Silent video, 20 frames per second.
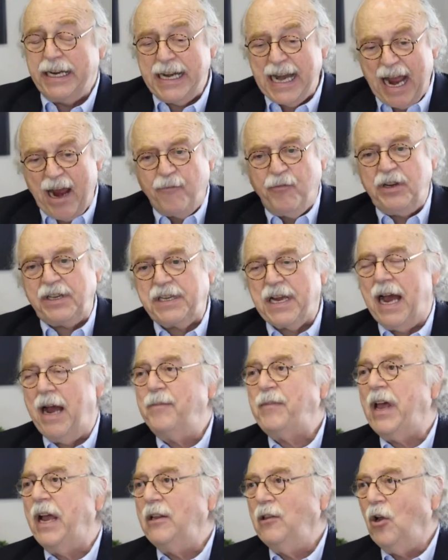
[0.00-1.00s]
And every
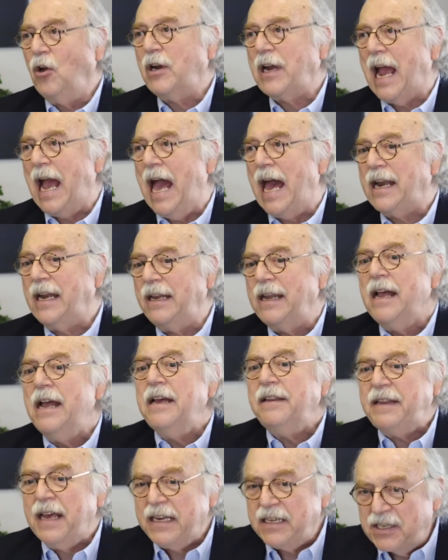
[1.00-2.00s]
time they look at it,
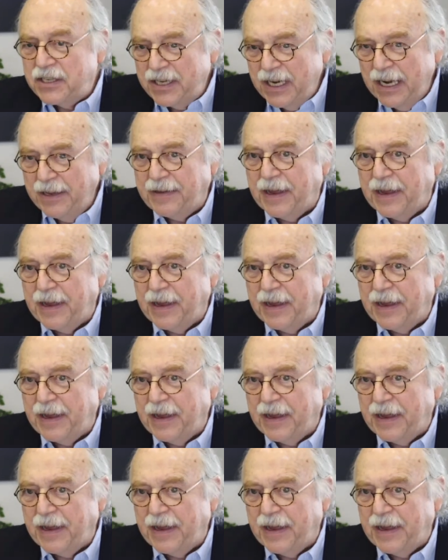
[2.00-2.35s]
they see